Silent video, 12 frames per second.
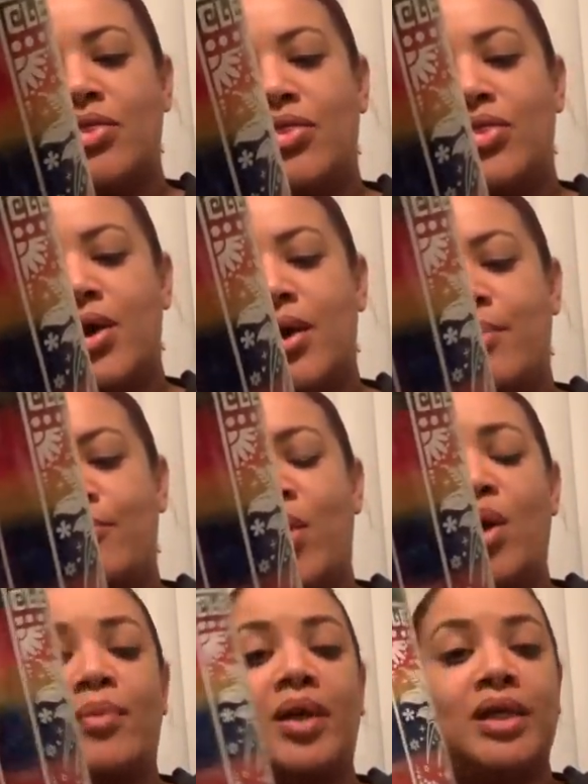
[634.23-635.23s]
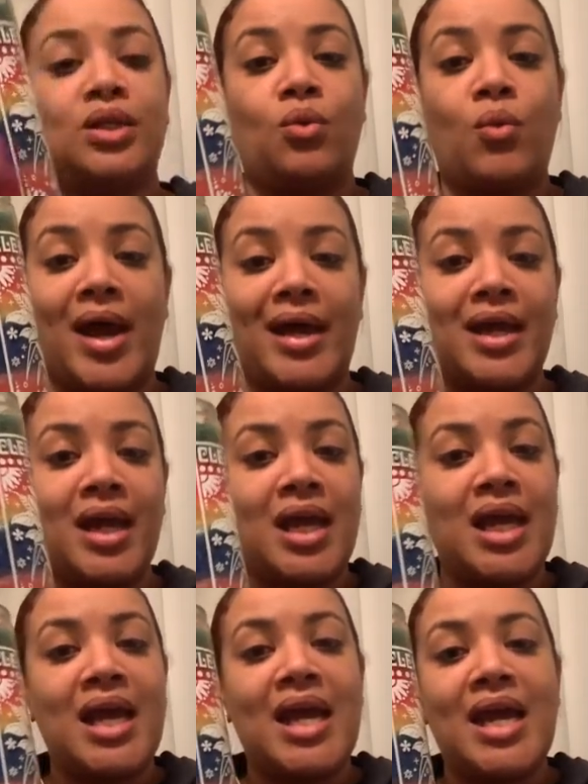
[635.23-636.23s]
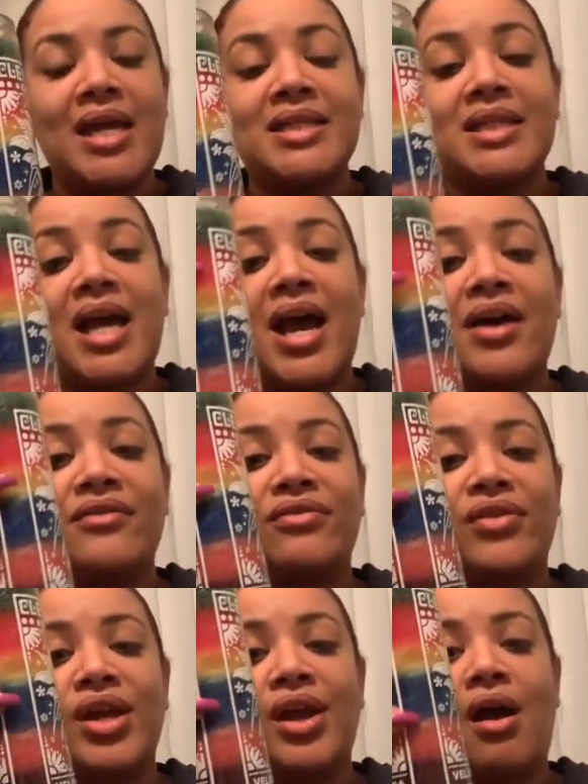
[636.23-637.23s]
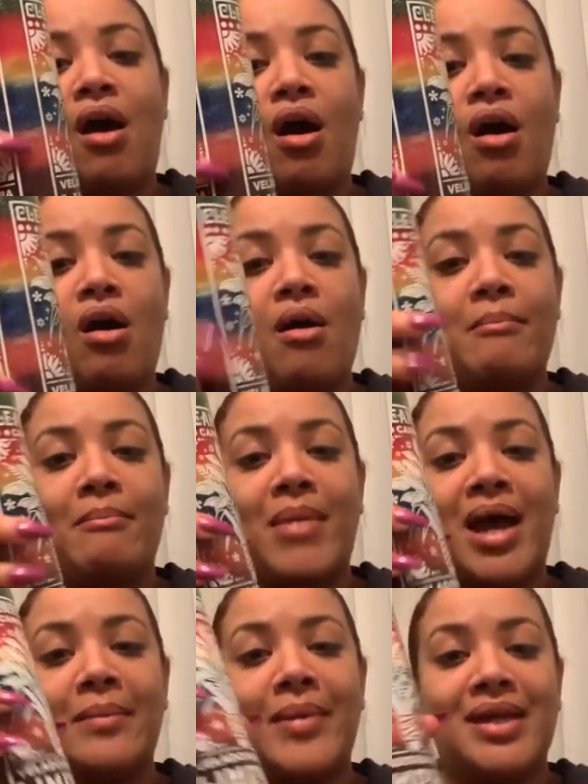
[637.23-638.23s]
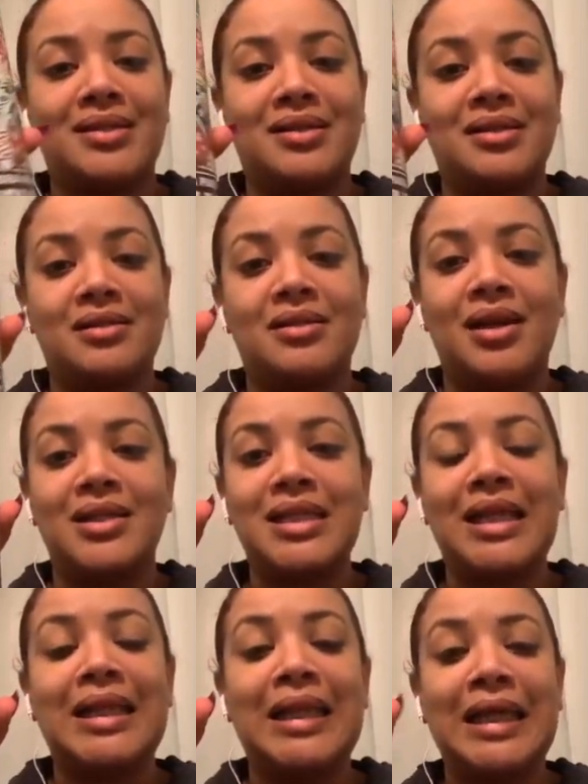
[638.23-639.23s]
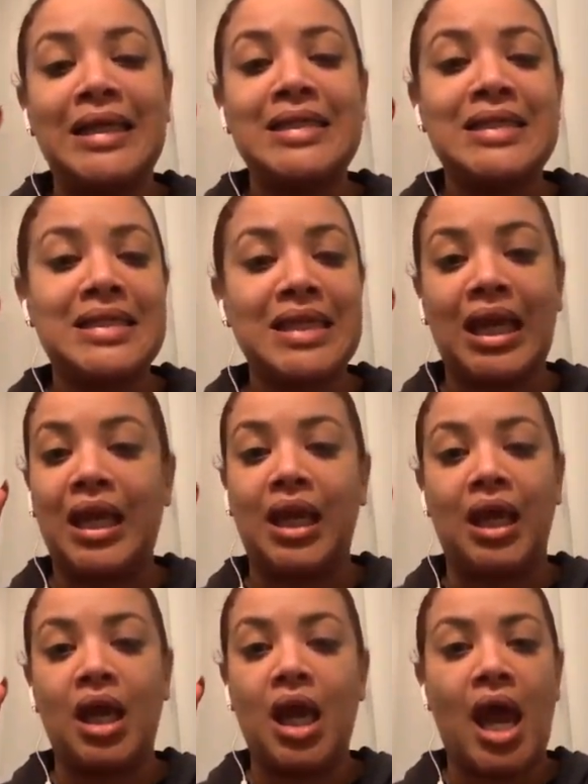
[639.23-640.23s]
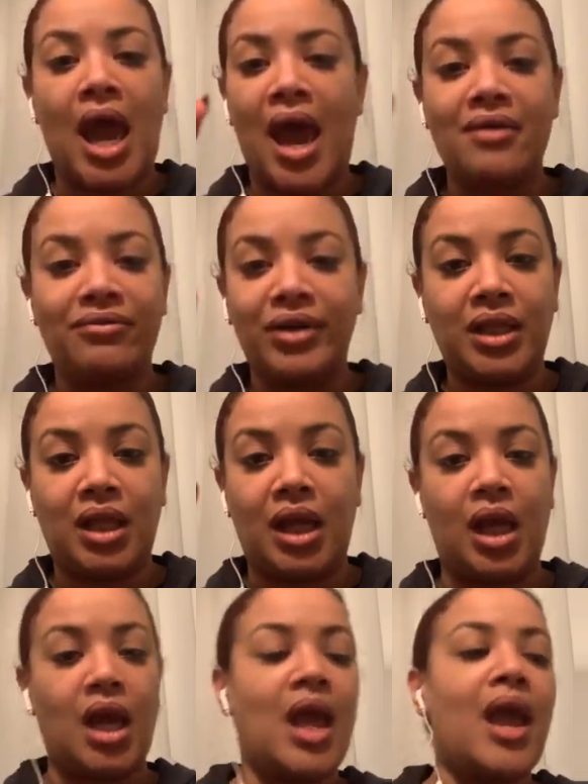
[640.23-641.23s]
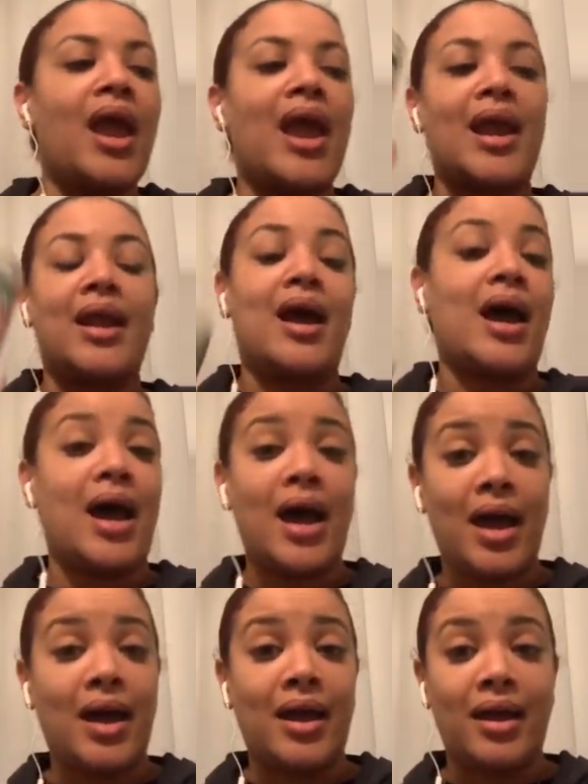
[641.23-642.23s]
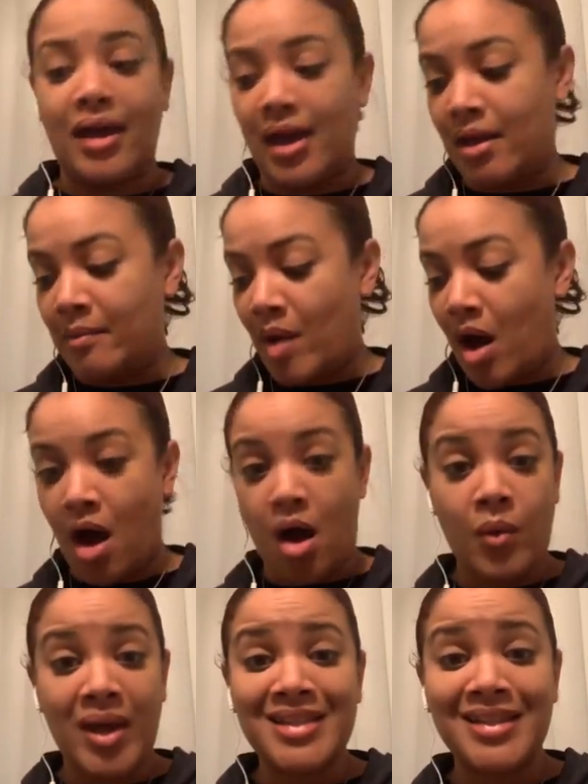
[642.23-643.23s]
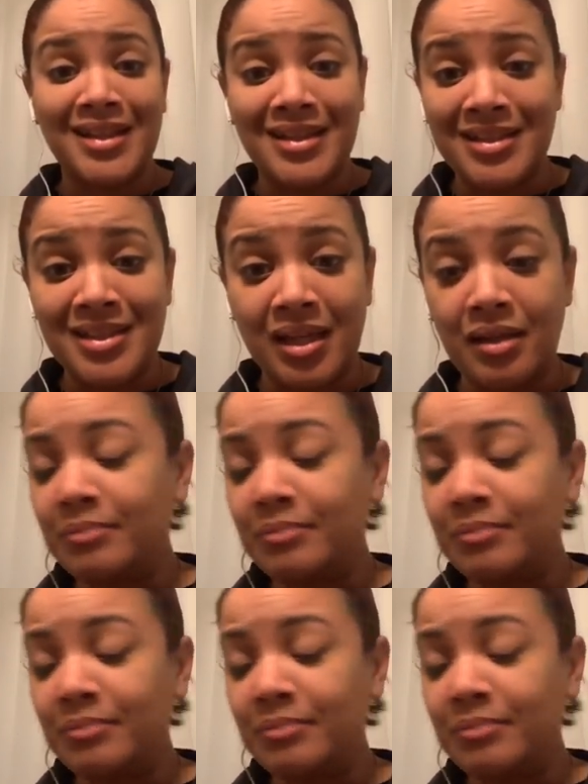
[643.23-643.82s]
the purple, and the white. It's covering all my bases, it's cleansing everything, and I am always cleansing.